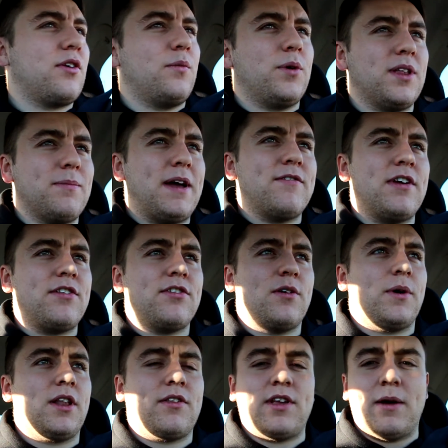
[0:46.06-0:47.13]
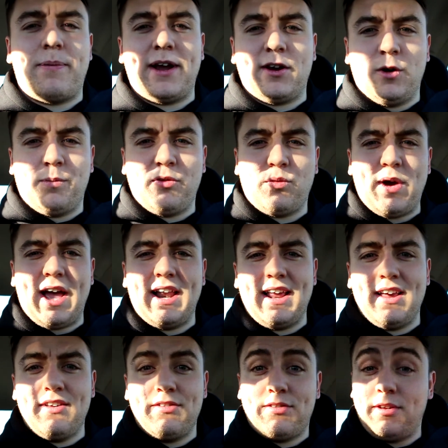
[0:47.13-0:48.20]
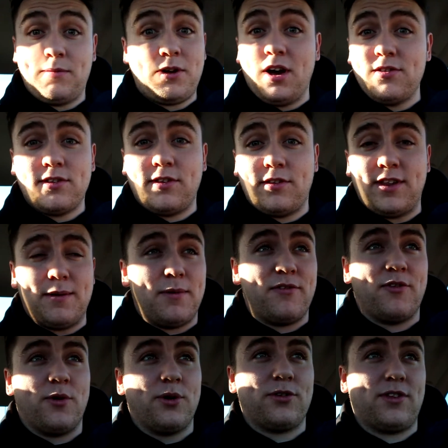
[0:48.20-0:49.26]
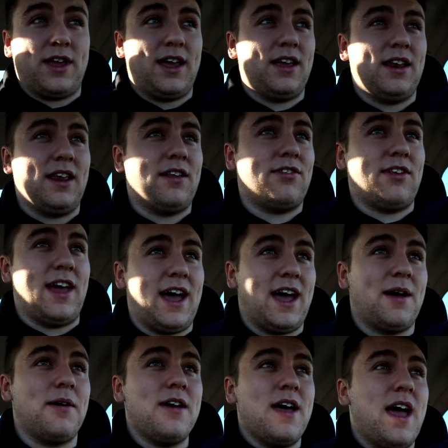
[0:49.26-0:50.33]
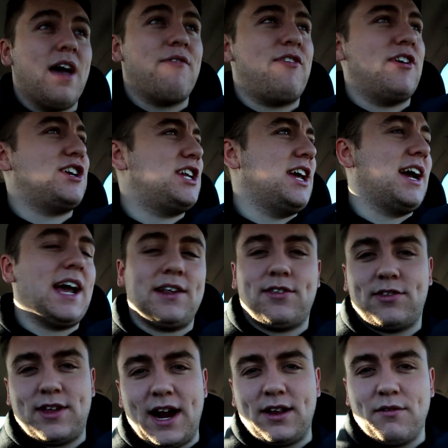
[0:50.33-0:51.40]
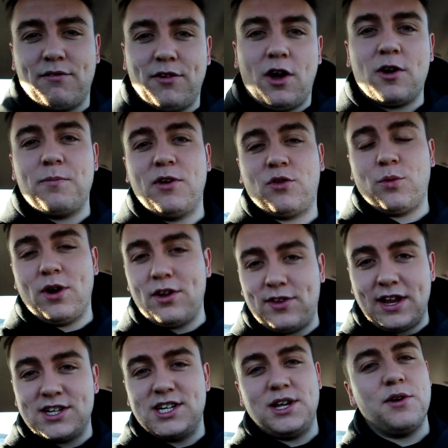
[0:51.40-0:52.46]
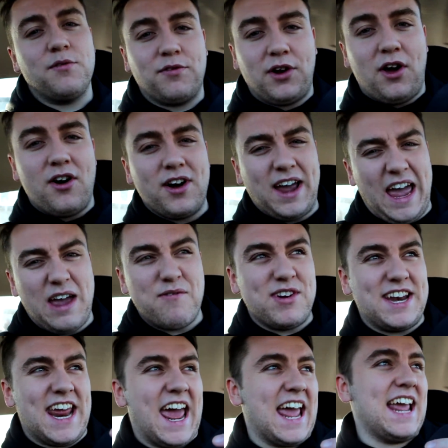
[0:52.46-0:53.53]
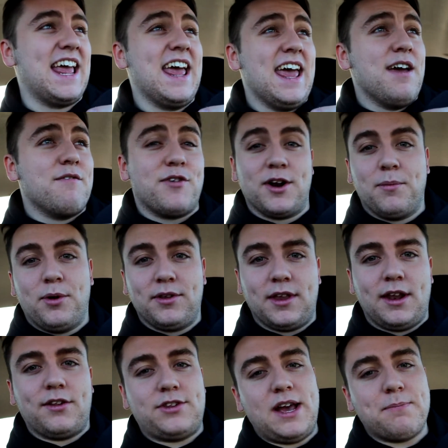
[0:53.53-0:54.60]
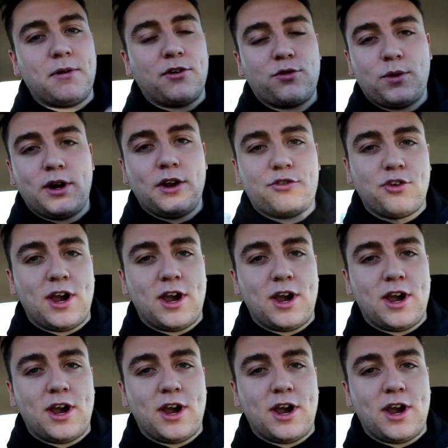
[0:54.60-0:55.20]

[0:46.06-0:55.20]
So one of the main reasons I want to start picking up as well is because it's December 1st. It is officially, I guess, the start of Vlogmas, where essentially you vlog every day for the month of December. So we're going to